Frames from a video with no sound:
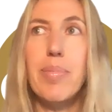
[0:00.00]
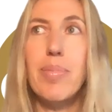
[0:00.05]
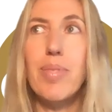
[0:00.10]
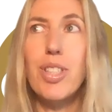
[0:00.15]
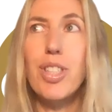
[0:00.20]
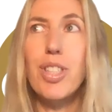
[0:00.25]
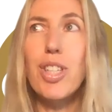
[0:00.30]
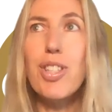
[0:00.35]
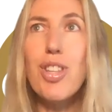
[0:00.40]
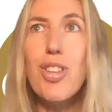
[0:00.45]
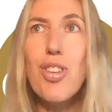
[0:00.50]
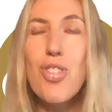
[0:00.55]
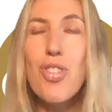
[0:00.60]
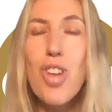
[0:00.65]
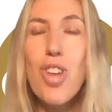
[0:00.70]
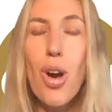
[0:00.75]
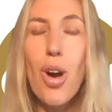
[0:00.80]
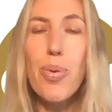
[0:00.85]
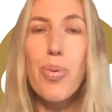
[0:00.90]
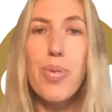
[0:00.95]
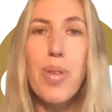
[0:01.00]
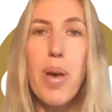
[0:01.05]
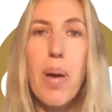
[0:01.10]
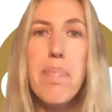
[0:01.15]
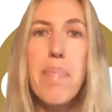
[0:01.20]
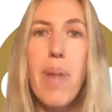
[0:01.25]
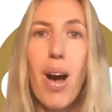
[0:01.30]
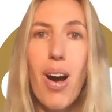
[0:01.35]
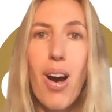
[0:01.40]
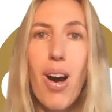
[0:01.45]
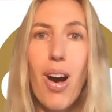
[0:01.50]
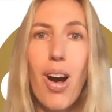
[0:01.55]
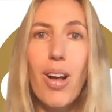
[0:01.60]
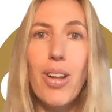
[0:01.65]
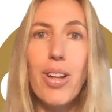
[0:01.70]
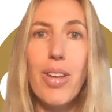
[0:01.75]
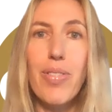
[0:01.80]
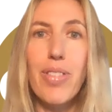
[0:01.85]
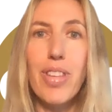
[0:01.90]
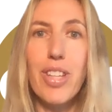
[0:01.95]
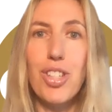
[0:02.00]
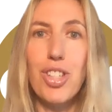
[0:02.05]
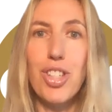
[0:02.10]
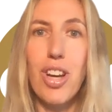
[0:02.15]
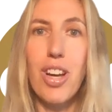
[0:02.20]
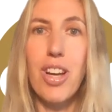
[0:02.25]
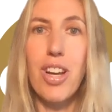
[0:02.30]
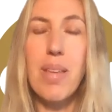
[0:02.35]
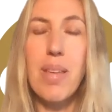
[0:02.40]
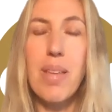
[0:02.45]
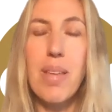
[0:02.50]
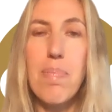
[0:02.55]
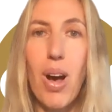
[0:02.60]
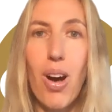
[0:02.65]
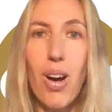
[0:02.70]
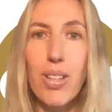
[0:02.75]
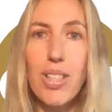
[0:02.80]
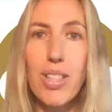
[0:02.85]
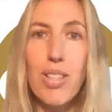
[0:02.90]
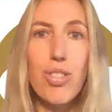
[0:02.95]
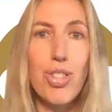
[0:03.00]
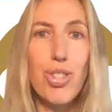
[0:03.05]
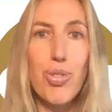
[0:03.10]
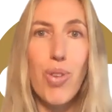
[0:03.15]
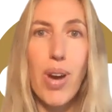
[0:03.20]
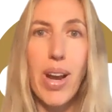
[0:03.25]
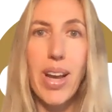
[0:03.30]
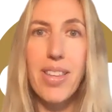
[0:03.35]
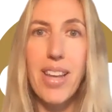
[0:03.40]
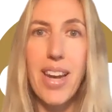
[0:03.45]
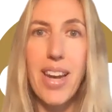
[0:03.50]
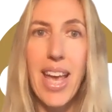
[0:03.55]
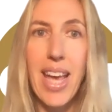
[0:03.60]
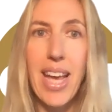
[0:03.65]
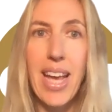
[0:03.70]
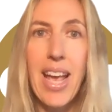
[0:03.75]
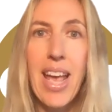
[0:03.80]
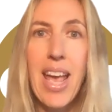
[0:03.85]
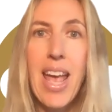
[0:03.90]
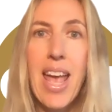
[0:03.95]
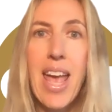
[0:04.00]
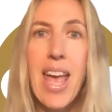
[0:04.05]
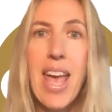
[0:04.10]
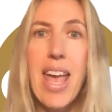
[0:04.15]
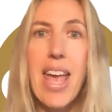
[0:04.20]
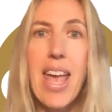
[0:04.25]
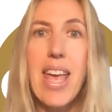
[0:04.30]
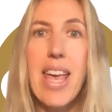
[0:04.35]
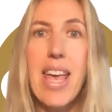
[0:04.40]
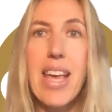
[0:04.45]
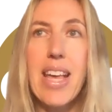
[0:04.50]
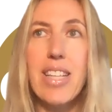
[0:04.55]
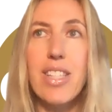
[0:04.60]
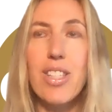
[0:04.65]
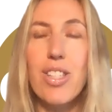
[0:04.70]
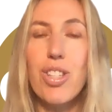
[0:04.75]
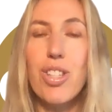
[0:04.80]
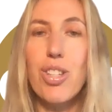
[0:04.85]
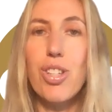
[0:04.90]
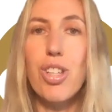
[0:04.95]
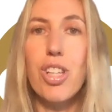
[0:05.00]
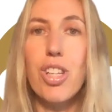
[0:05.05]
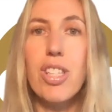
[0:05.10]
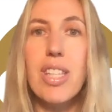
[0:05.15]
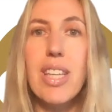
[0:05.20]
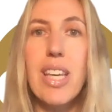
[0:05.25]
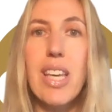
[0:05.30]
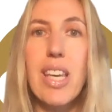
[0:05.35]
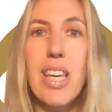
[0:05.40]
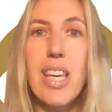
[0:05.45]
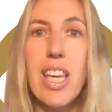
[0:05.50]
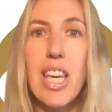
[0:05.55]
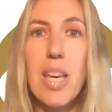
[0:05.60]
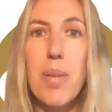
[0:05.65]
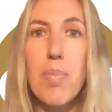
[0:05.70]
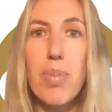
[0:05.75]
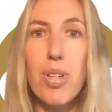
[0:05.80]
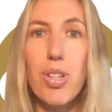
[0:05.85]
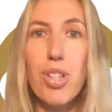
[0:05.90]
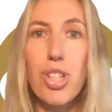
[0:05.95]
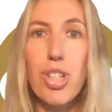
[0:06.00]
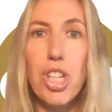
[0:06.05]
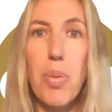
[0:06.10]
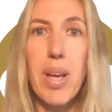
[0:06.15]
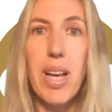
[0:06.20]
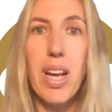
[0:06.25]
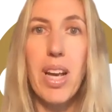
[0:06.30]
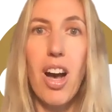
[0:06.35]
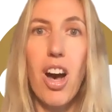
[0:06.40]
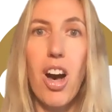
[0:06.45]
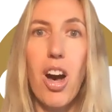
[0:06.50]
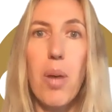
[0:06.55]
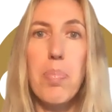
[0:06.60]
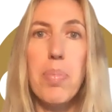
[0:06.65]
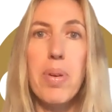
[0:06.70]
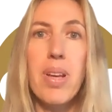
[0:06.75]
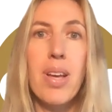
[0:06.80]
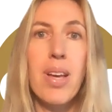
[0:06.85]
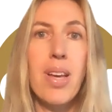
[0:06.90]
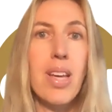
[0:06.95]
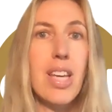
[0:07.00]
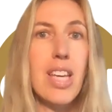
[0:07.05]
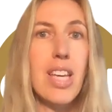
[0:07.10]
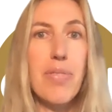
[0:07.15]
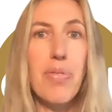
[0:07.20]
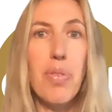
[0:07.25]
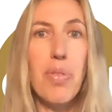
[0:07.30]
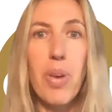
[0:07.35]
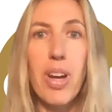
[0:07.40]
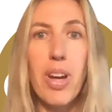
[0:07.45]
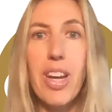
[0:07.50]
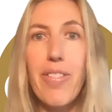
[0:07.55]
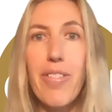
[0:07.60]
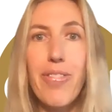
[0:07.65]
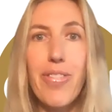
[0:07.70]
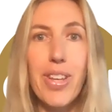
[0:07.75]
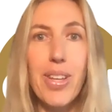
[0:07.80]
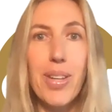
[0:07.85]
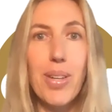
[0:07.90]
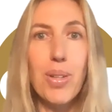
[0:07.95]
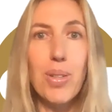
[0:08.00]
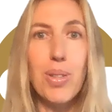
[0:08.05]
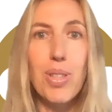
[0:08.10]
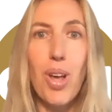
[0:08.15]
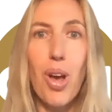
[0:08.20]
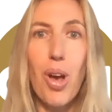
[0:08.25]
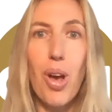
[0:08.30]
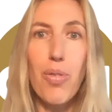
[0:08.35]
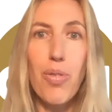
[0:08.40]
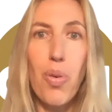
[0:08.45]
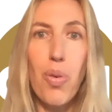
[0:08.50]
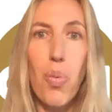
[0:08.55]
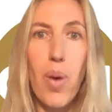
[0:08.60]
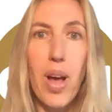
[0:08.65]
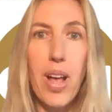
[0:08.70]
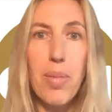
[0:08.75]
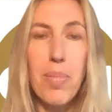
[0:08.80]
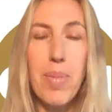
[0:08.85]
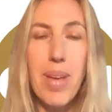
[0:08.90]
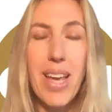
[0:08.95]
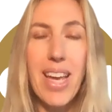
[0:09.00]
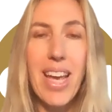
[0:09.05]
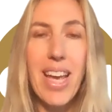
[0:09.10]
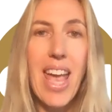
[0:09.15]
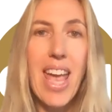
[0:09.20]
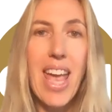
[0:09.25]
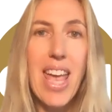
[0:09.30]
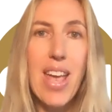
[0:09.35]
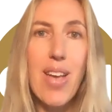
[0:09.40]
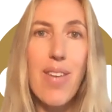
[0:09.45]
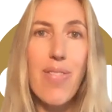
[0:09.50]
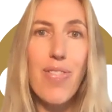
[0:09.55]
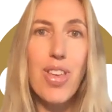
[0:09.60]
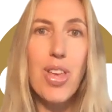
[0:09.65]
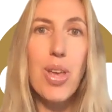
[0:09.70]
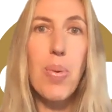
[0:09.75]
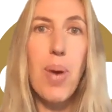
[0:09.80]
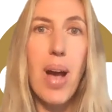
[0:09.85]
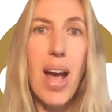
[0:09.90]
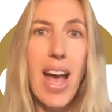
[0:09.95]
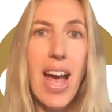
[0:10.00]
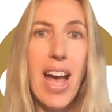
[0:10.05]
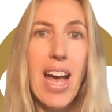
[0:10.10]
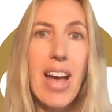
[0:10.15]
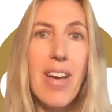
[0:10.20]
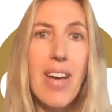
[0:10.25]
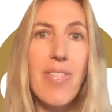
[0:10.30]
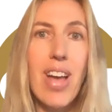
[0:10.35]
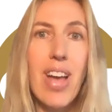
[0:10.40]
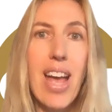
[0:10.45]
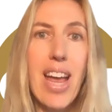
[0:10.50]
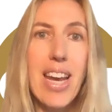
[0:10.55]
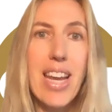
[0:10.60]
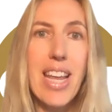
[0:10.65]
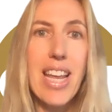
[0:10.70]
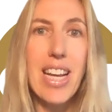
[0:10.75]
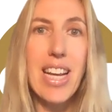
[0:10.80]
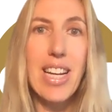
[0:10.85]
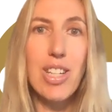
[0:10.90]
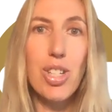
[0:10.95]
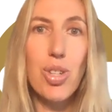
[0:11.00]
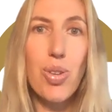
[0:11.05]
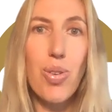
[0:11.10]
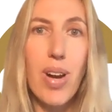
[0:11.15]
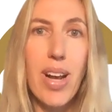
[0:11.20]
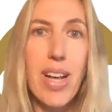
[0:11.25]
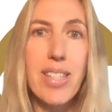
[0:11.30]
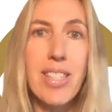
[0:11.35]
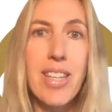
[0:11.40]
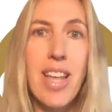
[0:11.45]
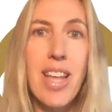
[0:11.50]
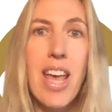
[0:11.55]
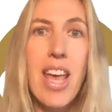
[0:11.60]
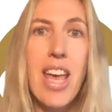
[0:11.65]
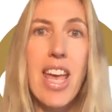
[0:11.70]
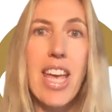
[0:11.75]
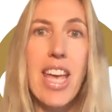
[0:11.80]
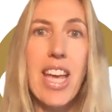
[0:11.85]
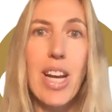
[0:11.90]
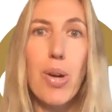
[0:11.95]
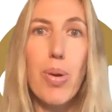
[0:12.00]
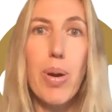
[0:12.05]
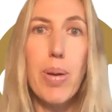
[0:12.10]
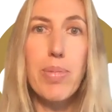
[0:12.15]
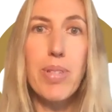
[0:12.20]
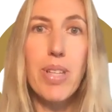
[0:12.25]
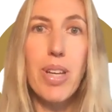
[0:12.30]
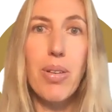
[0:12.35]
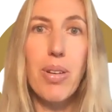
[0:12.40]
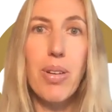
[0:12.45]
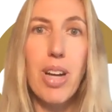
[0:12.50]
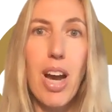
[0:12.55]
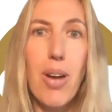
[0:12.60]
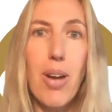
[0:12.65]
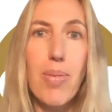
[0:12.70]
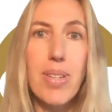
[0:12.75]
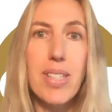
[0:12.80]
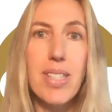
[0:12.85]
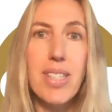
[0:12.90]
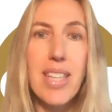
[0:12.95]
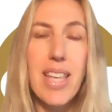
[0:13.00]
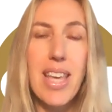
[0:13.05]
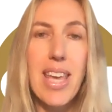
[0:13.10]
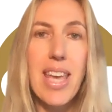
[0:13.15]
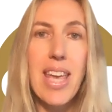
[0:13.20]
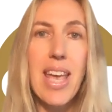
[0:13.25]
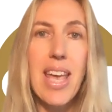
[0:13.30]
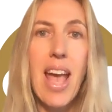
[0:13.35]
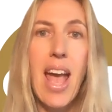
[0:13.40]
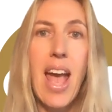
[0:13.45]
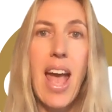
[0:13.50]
just know that part of the journey, part of strengthening, is to just keep showing up, even when it feels overwhelming. If you have an interest in cryptocurrency